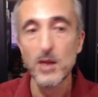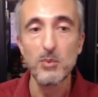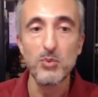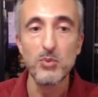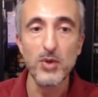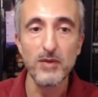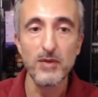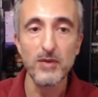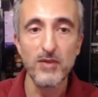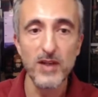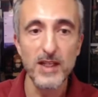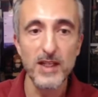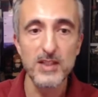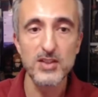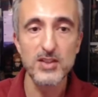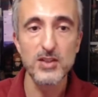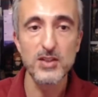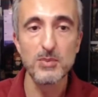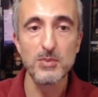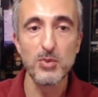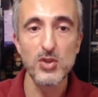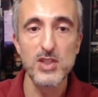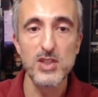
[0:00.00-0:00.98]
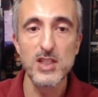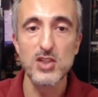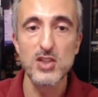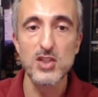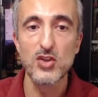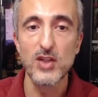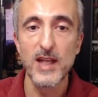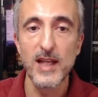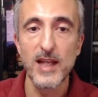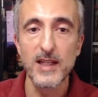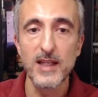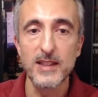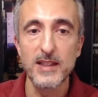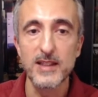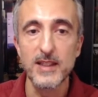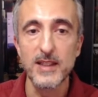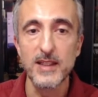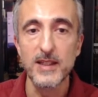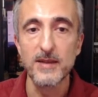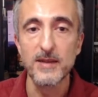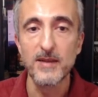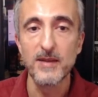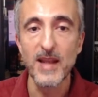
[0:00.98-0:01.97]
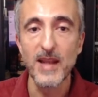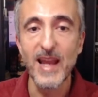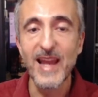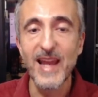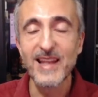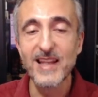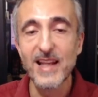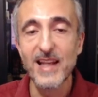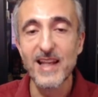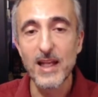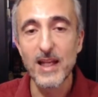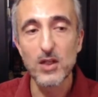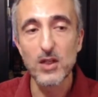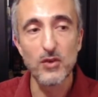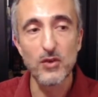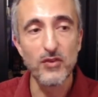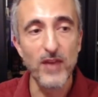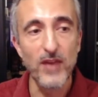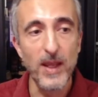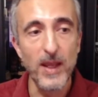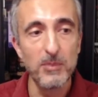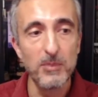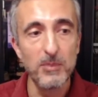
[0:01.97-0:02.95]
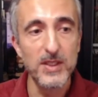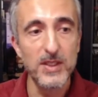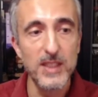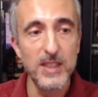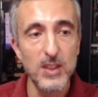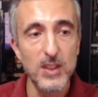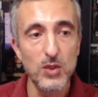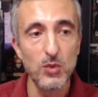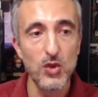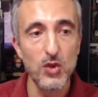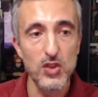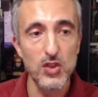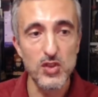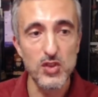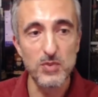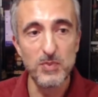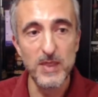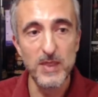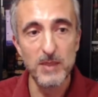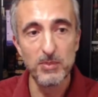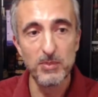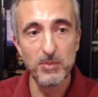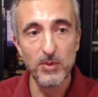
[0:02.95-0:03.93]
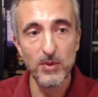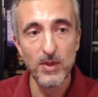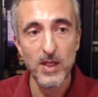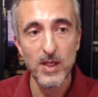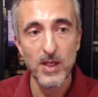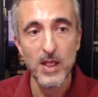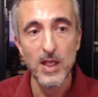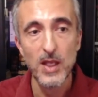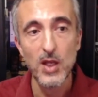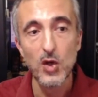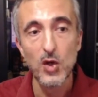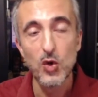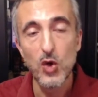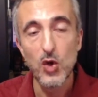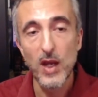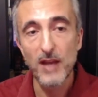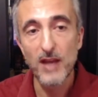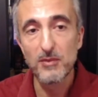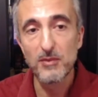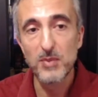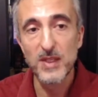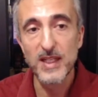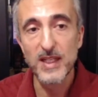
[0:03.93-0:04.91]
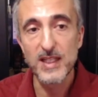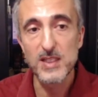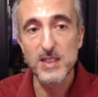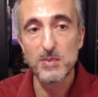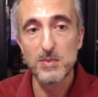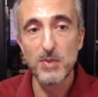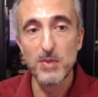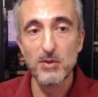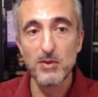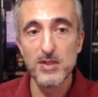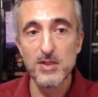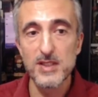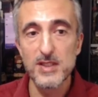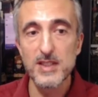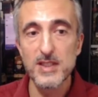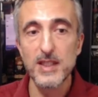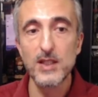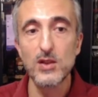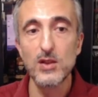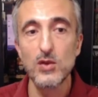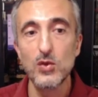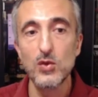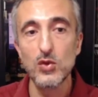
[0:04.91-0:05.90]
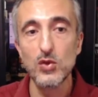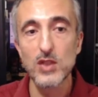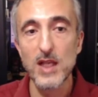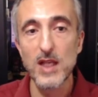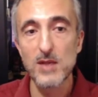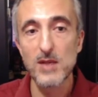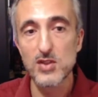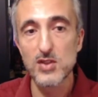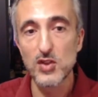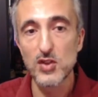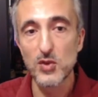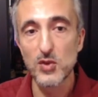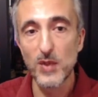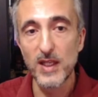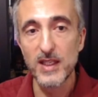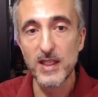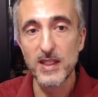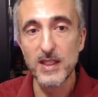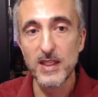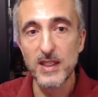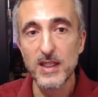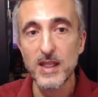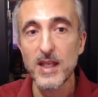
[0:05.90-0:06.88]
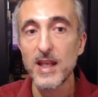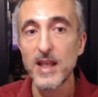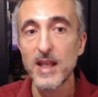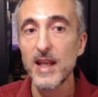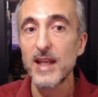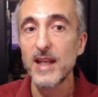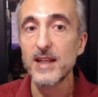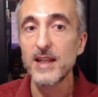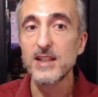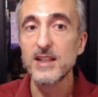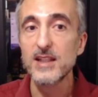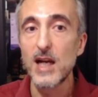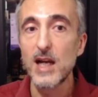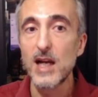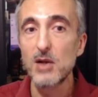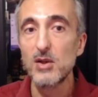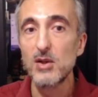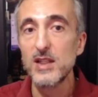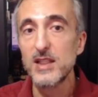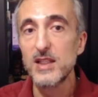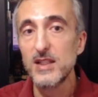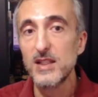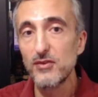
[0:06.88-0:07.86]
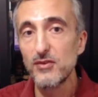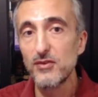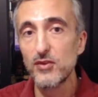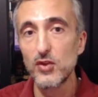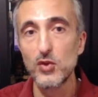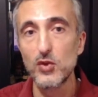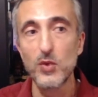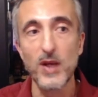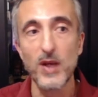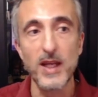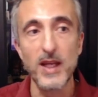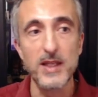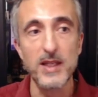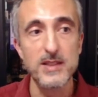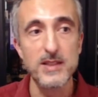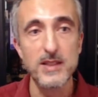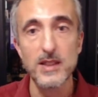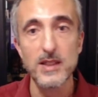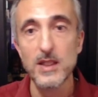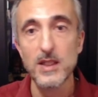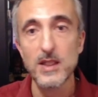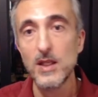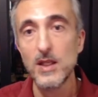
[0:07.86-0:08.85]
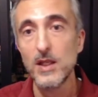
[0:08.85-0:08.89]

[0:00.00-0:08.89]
privileged positionality and a lack of empathy towards people who have been experiencing 2020 in entirely different ways,